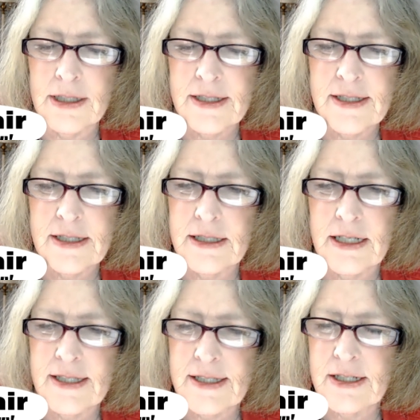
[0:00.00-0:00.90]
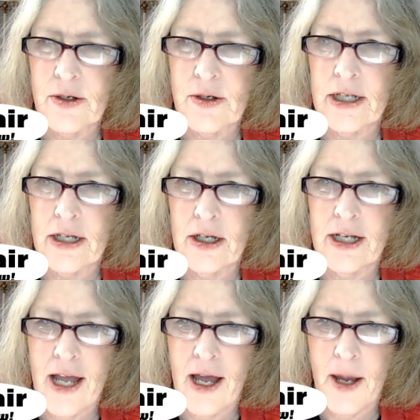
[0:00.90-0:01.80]
isn't necessarily going
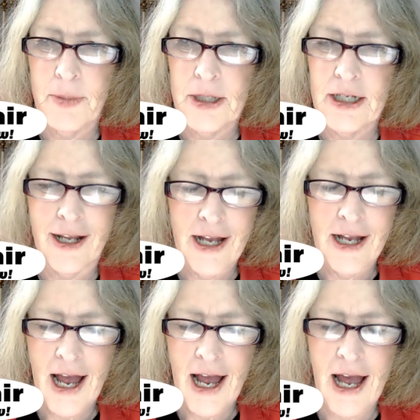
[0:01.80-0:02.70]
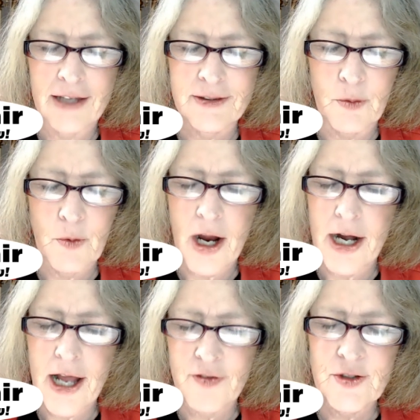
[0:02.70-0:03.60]
to happen
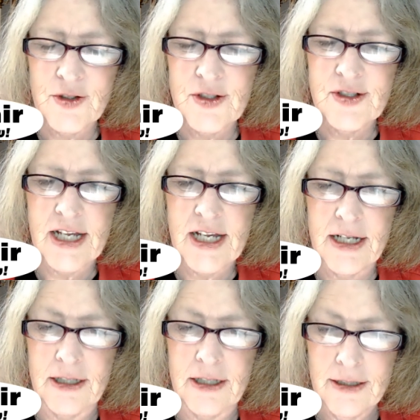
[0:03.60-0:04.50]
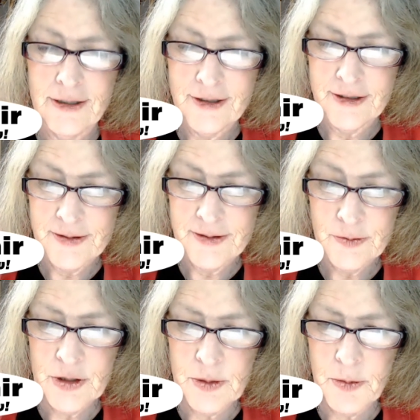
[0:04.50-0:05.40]
right after the sale
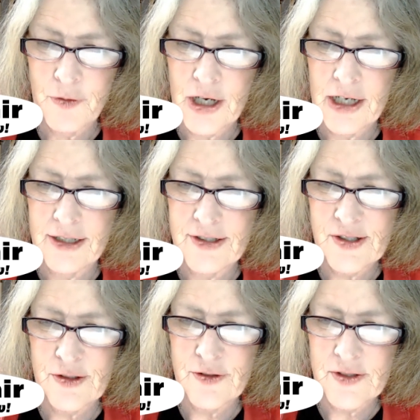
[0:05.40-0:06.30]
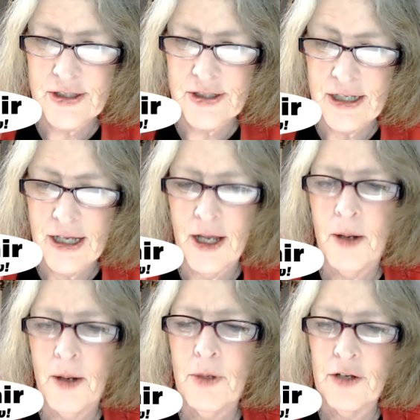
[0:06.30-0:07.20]
when you're providing a service.
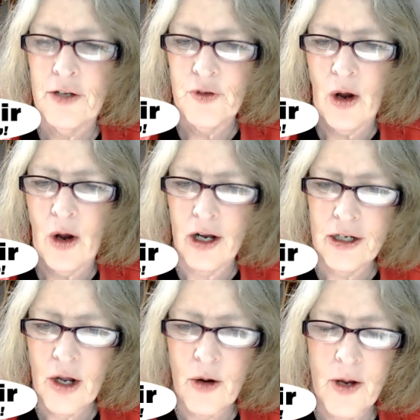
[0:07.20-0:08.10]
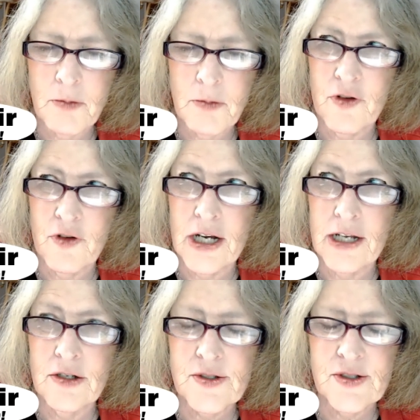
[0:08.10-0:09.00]
But if you're ongoing
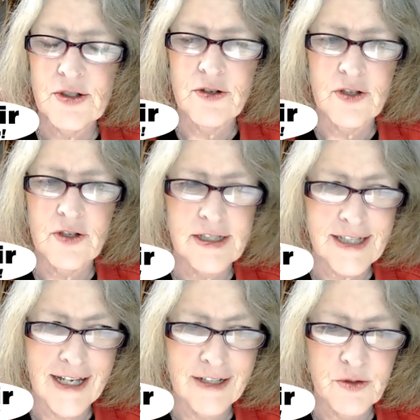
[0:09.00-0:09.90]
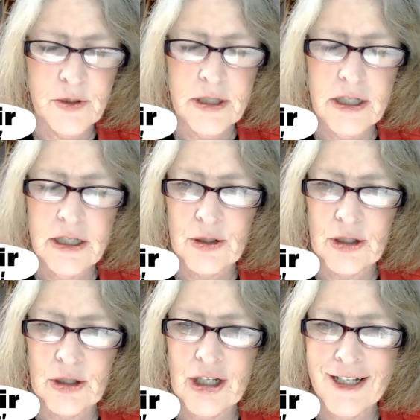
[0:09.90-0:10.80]
providing your service and treating your
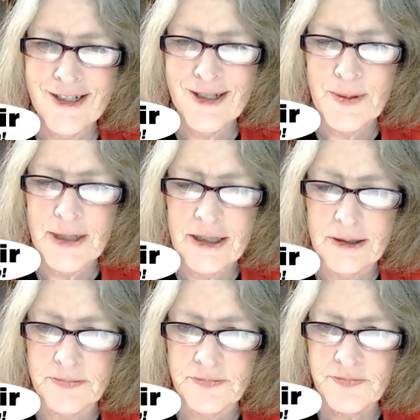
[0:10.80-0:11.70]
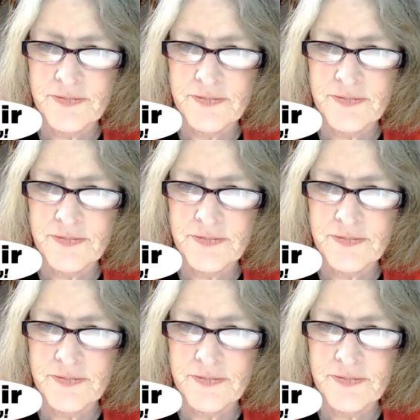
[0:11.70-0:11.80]
clients well,